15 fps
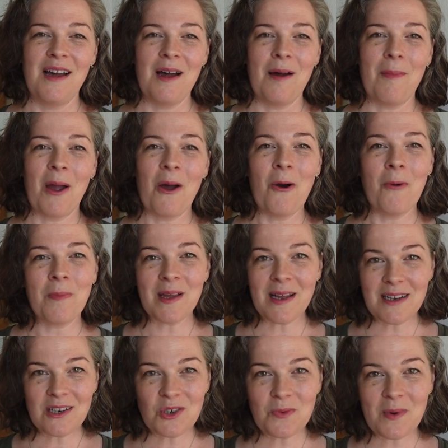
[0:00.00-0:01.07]
My hope
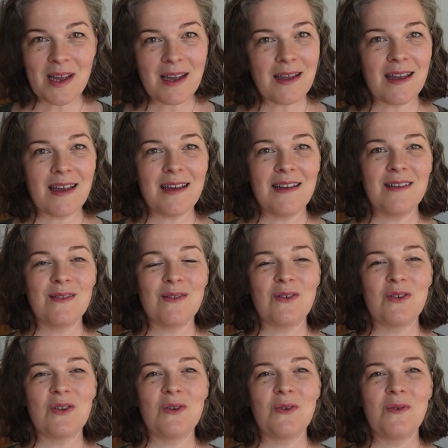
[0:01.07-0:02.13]
each week is
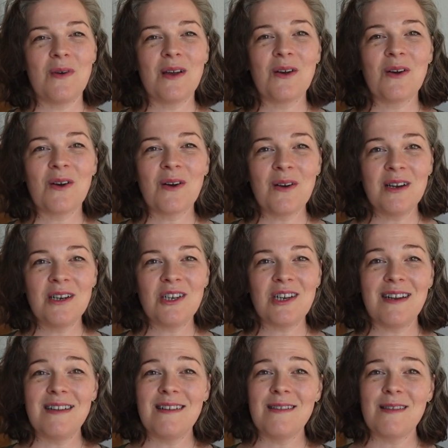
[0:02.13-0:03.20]
to encourage
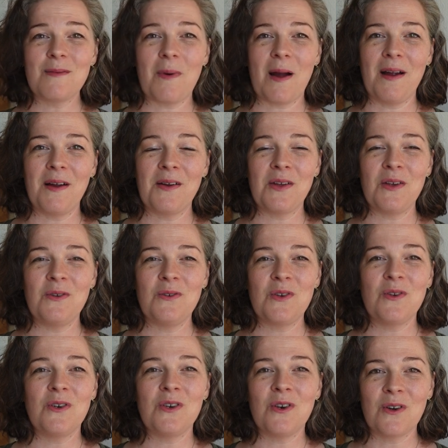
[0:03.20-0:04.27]
and inspire you
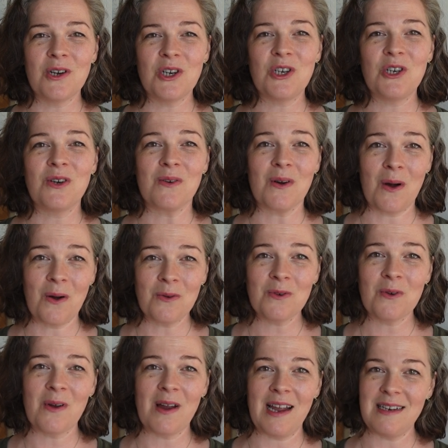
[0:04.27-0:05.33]
to nourish your own
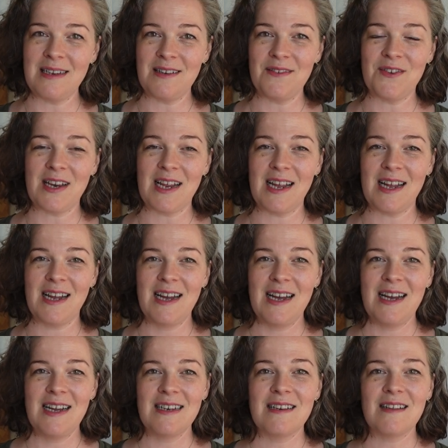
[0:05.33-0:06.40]
creativity,
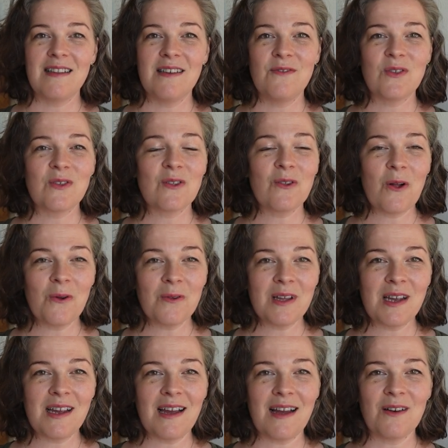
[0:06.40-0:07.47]
to live
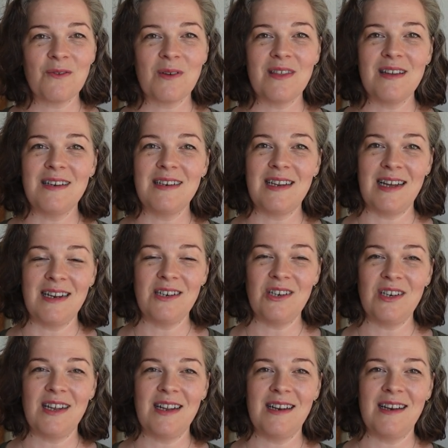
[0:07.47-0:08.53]
slowly and with
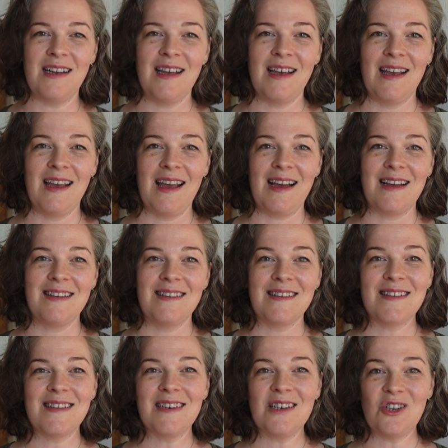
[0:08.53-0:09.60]
intention, and to
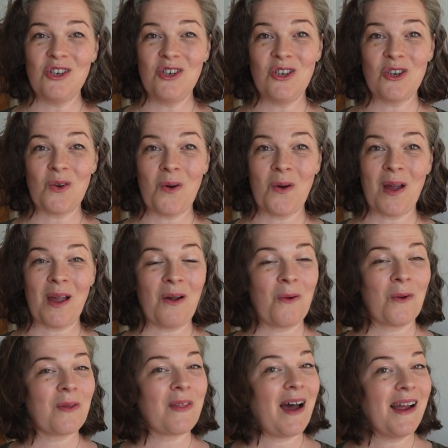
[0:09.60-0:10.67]
stitch joy
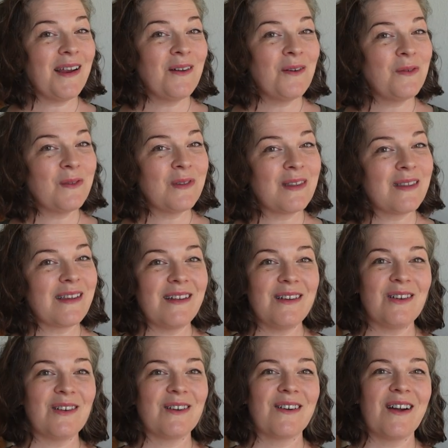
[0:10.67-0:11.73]
or the high notes
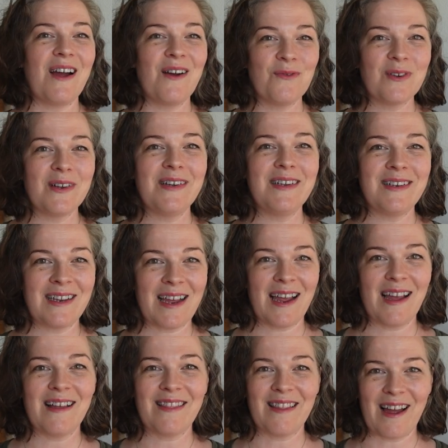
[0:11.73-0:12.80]
into your
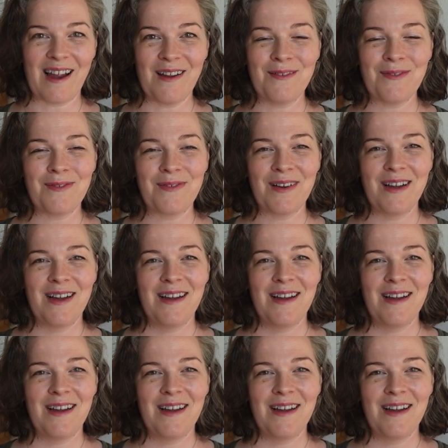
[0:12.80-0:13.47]
everyday life.